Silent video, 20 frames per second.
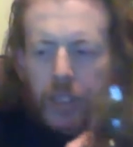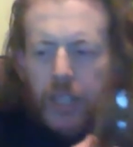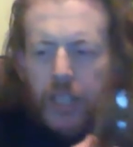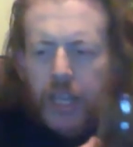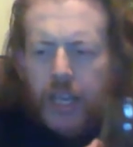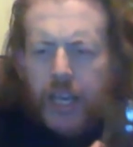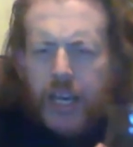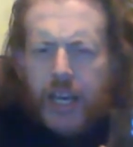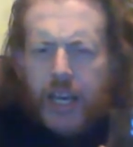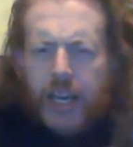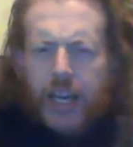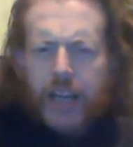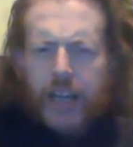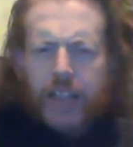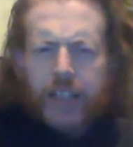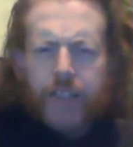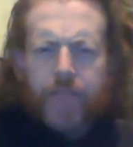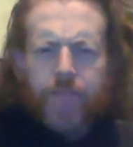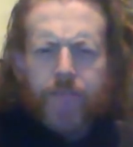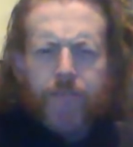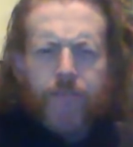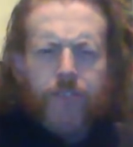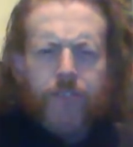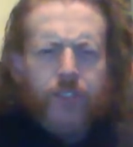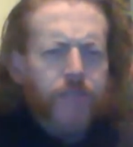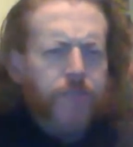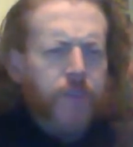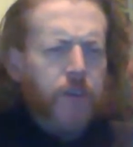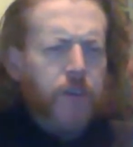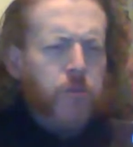Yeah.
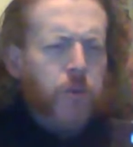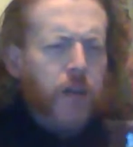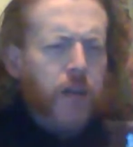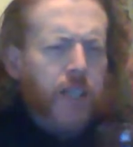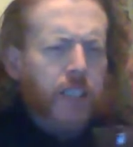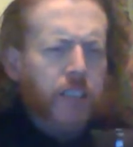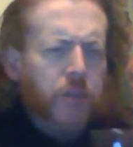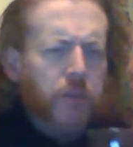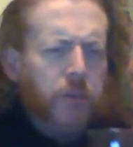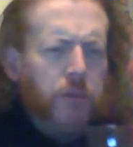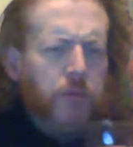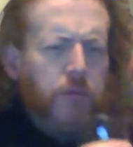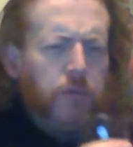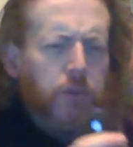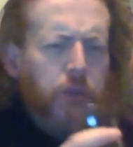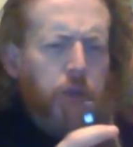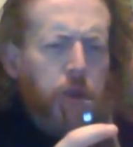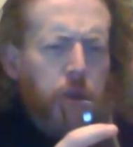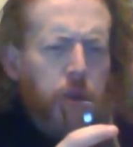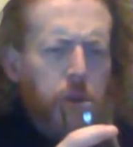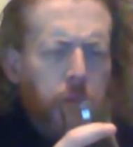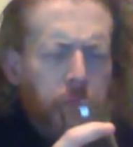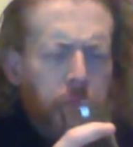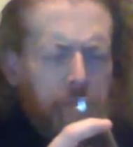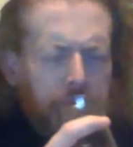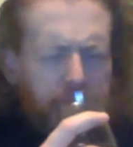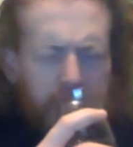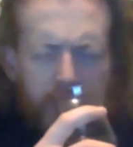That was comes true.